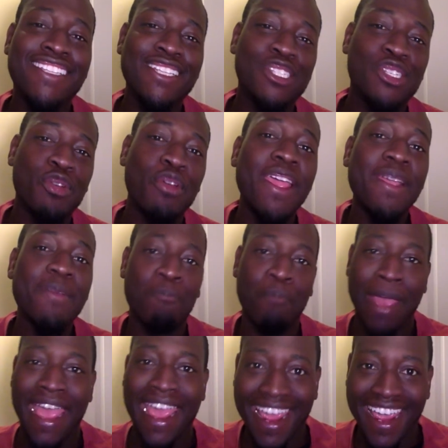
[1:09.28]
the trick
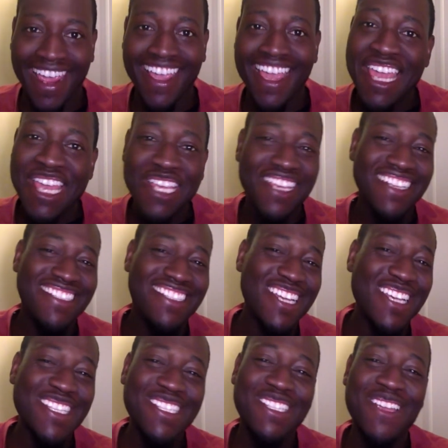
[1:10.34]
bag you
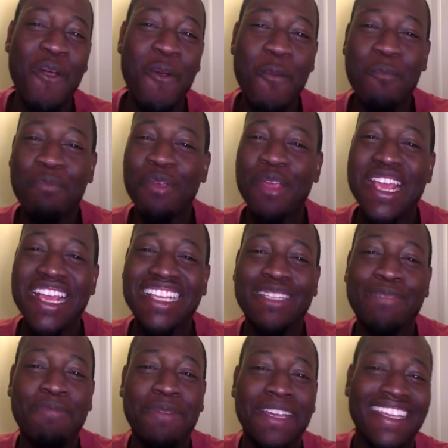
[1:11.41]
just don't bring
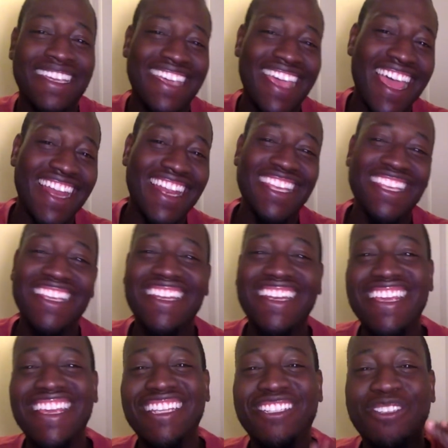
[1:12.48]
spaghetti. You
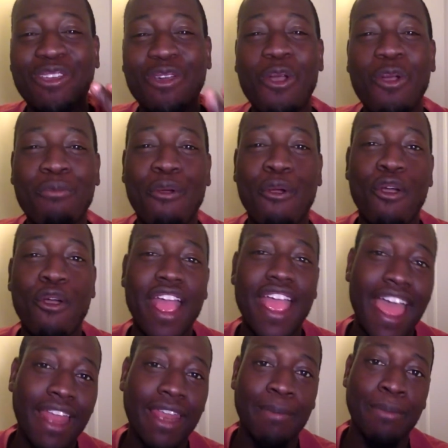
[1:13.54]
need two more
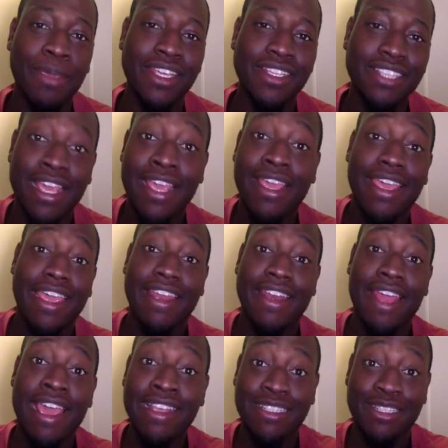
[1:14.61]
elements,
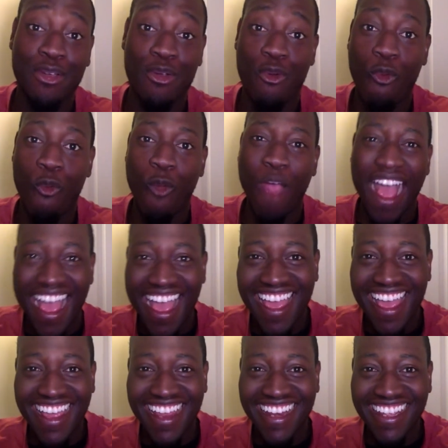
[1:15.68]
and that's the
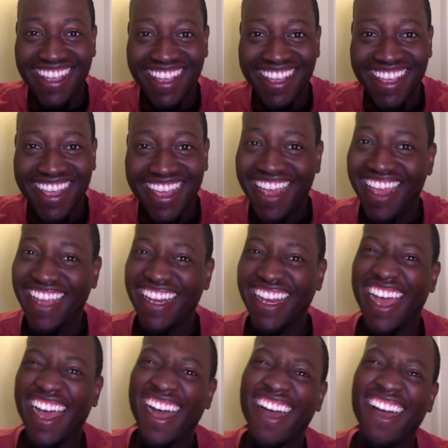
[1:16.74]
wine and the
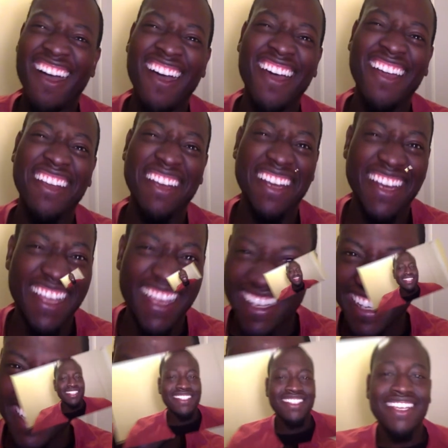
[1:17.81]
hard
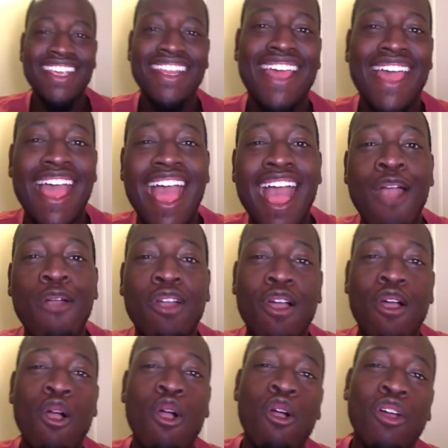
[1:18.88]
liquor. See, the
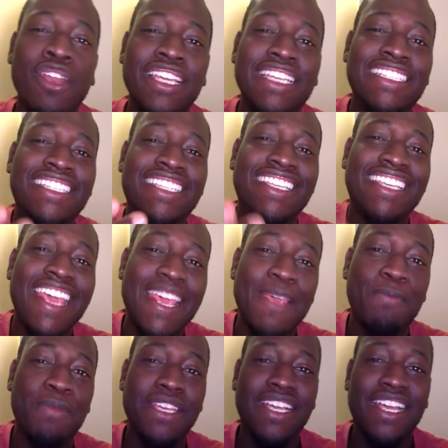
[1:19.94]
alcohol is
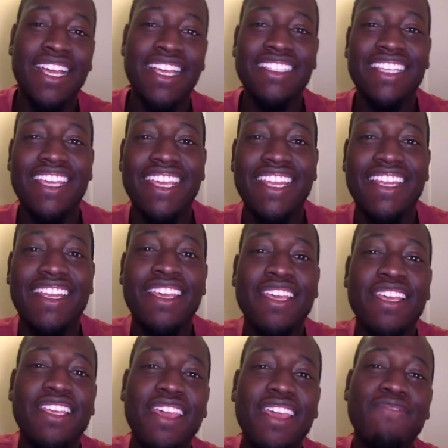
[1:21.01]
key because it
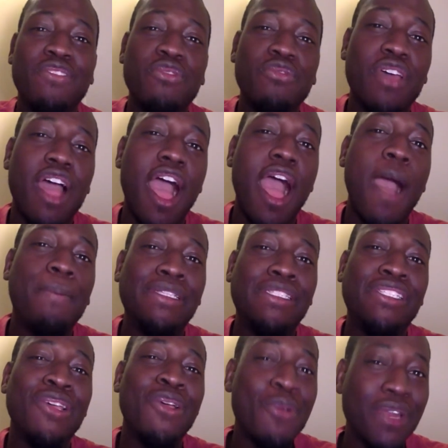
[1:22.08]
gives you the
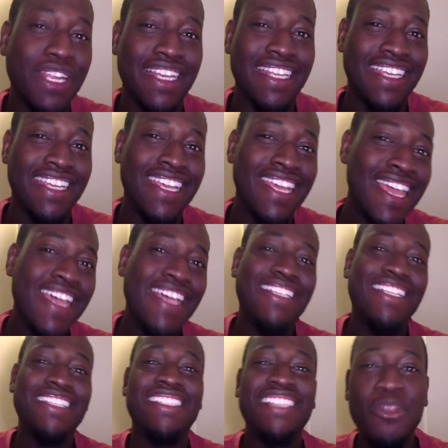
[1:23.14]
opportunity
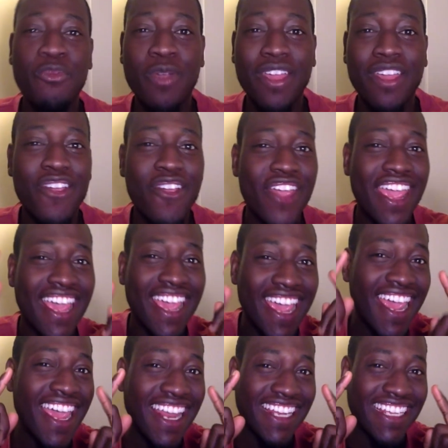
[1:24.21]
to see where her
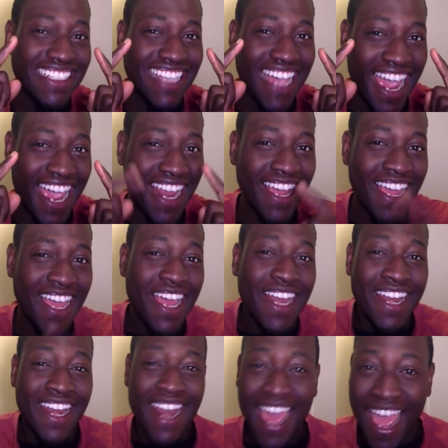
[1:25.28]
head is at.
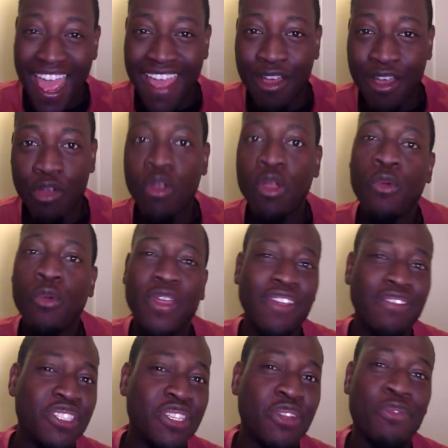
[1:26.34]
Now,
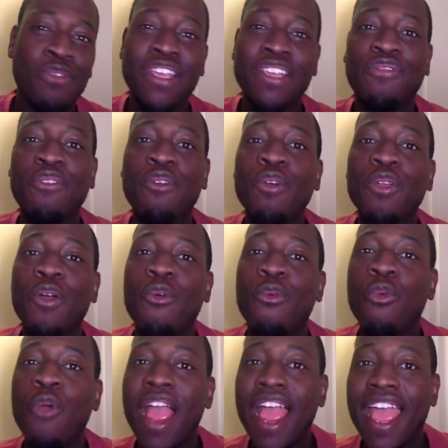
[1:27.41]
if she reached for the
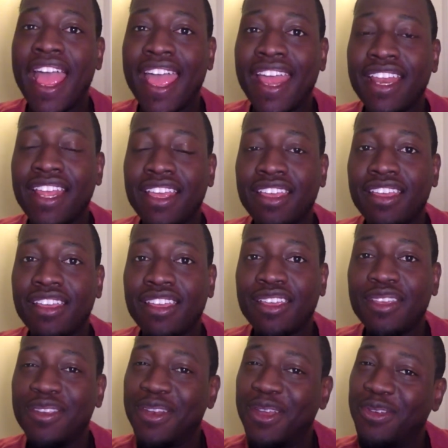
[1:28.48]
wine,
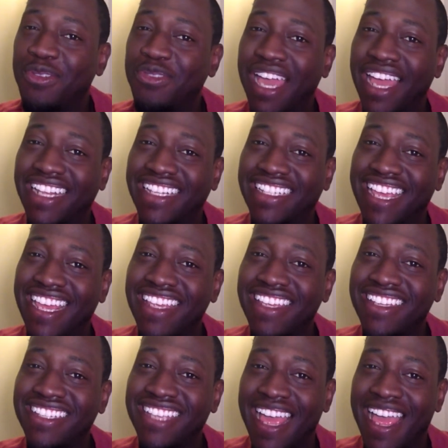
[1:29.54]
you know, you gotta take
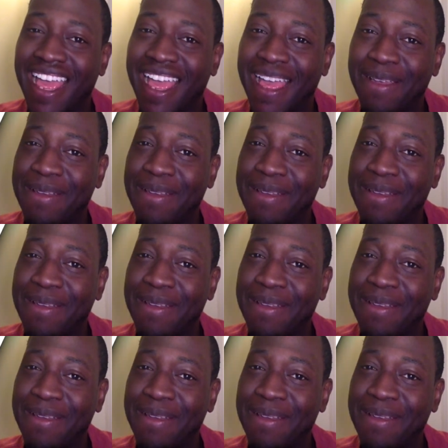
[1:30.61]
your time. Cause